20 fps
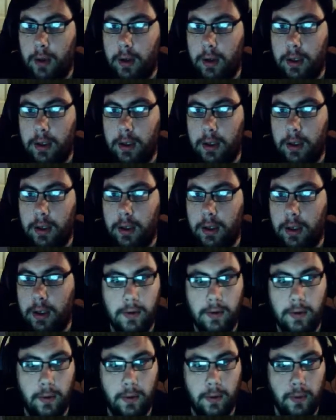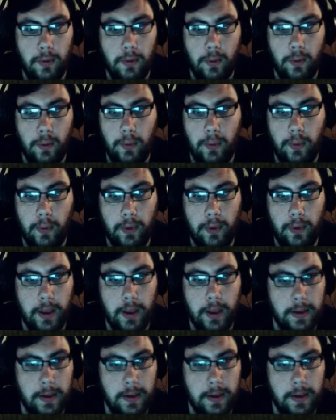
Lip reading: need to do this